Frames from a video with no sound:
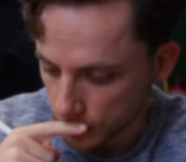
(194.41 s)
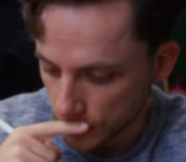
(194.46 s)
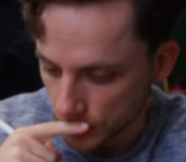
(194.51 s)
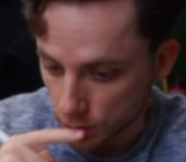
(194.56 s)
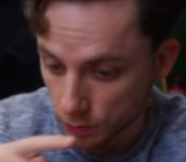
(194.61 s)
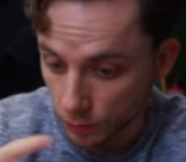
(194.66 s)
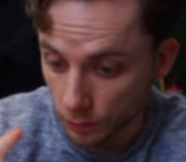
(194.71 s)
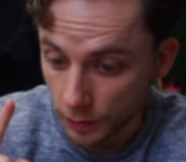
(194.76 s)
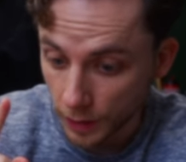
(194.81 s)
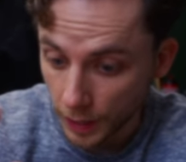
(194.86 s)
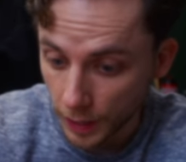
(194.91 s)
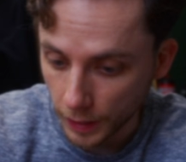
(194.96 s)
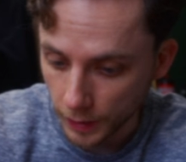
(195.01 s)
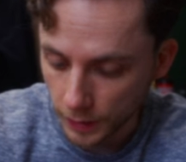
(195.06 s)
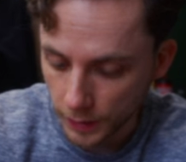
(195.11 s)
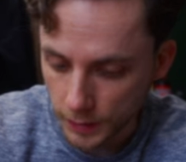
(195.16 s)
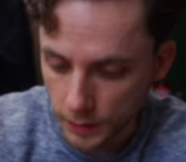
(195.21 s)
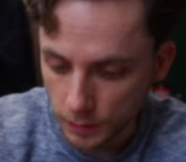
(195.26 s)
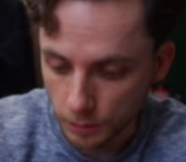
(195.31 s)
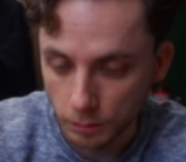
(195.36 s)
And so that
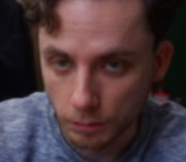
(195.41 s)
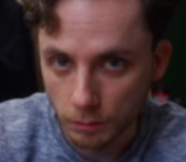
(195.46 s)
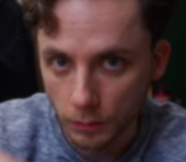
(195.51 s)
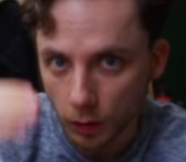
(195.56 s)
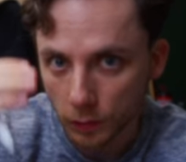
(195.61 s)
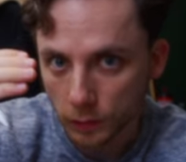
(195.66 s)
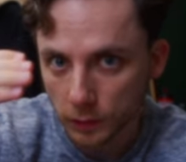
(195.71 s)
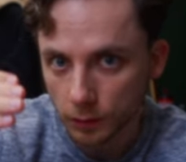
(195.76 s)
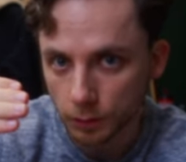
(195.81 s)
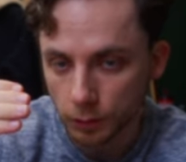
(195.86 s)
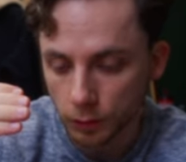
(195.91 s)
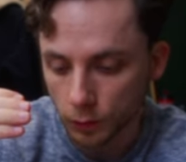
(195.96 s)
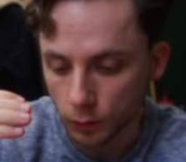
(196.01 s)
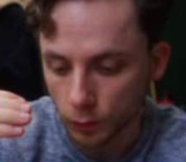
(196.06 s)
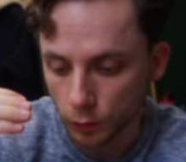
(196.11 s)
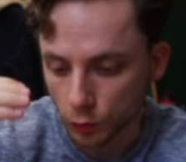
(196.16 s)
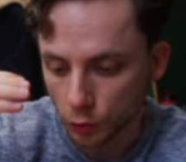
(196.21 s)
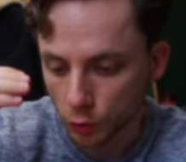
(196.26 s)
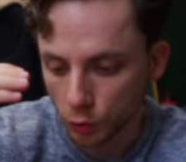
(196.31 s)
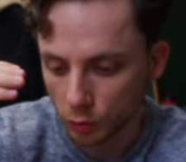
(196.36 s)
is
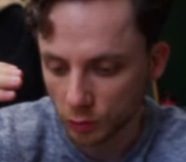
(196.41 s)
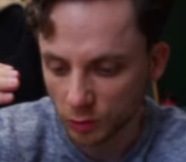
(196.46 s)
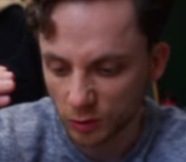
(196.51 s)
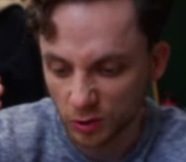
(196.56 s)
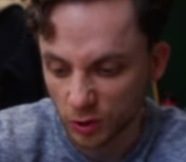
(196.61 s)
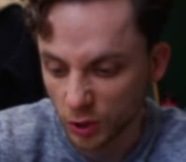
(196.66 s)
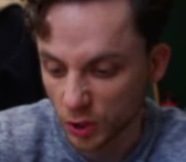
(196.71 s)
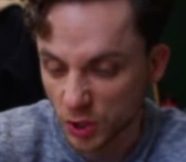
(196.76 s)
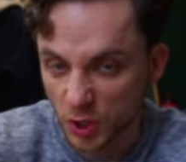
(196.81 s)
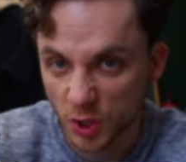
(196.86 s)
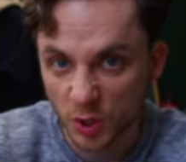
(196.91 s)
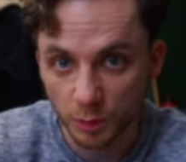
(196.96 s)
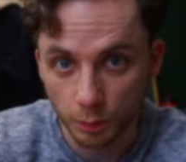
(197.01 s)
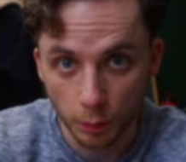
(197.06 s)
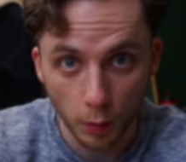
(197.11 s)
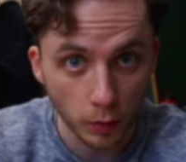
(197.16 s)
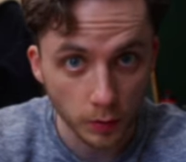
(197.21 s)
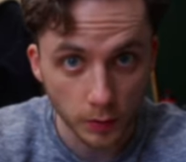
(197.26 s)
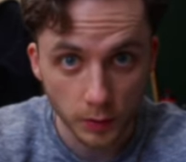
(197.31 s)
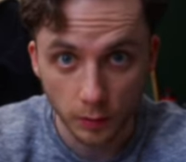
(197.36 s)
multiple just
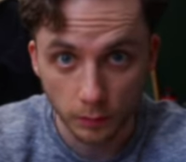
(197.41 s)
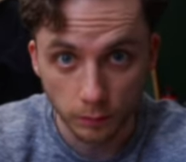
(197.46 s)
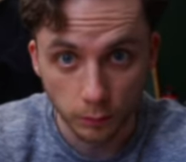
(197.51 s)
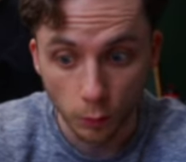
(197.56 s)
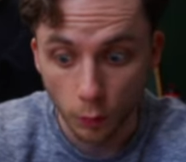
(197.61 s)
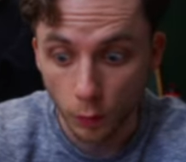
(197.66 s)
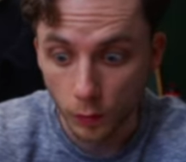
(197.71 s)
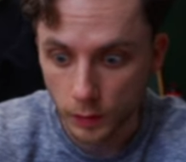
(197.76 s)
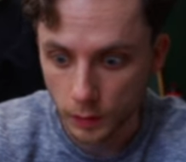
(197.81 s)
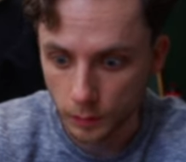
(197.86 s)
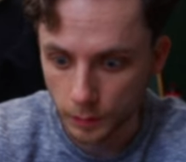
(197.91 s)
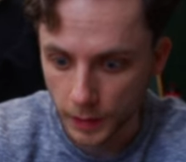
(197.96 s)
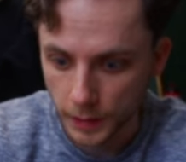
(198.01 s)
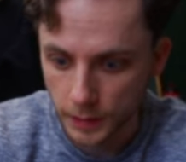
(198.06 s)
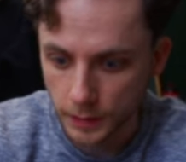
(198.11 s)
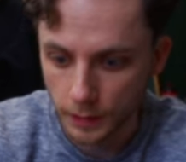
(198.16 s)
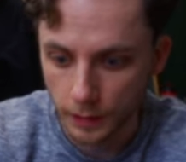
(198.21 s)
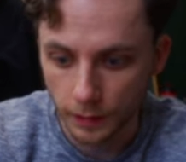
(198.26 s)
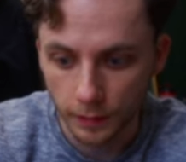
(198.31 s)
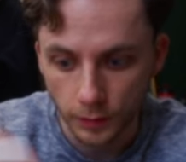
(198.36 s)
spots of water,
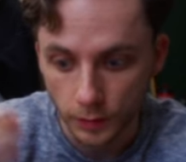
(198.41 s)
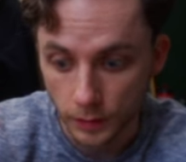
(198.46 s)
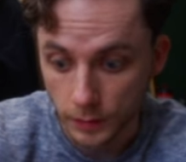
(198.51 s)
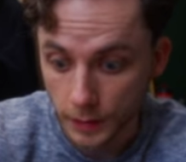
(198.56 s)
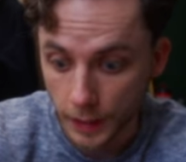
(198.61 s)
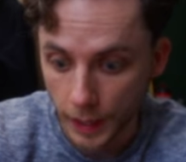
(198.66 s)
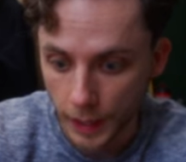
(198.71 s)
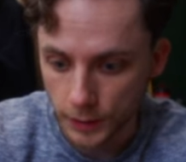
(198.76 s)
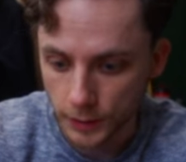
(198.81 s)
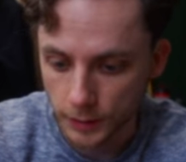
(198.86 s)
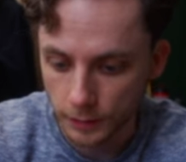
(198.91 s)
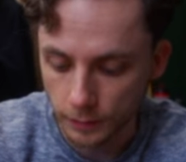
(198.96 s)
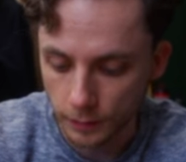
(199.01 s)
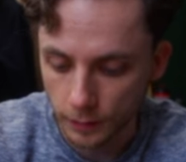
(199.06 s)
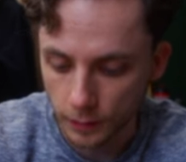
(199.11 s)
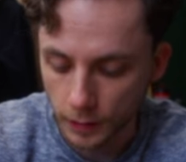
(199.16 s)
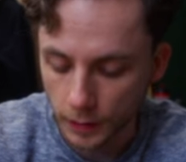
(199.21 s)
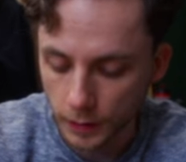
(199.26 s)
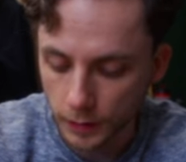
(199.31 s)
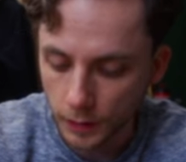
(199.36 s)
basically. They're just catching the
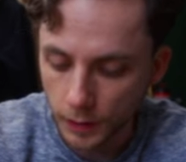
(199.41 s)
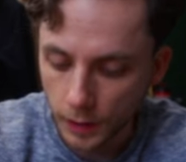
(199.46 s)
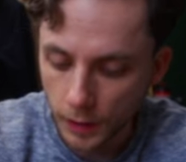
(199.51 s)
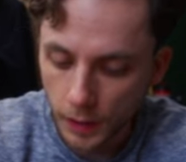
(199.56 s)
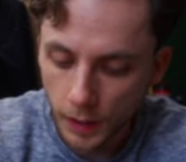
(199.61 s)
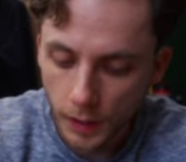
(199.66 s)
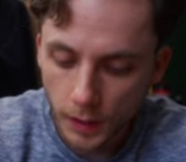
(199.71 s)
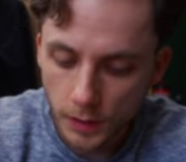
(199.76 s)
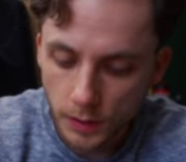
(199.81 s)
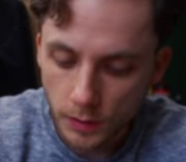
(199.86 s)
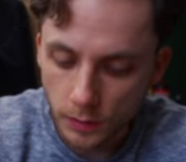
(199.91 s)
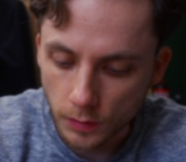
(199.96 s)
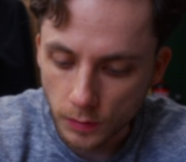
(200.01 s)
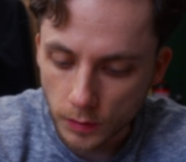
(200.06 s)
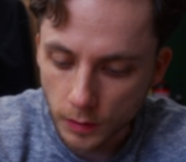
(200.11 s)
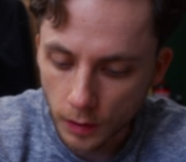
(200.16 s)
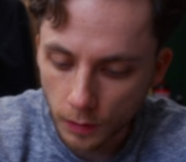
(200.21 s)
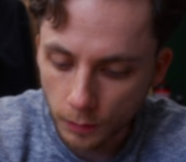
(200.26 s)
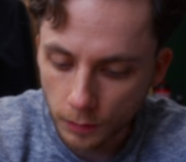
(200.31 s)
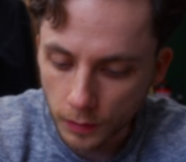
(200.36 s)
light. So we'll
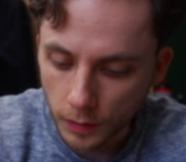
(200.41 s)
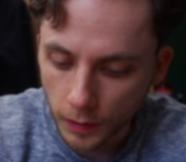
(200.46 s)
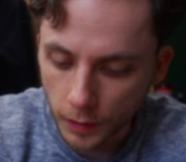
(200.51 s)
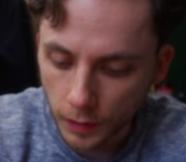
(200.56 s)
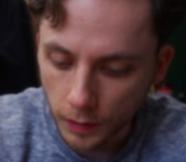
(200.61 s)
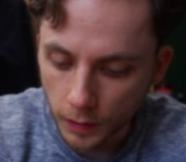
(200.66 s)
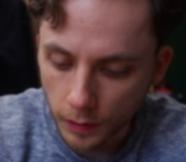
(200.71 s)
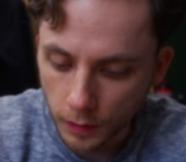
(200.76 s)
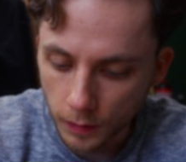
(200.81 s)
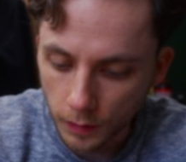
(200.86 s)
start with like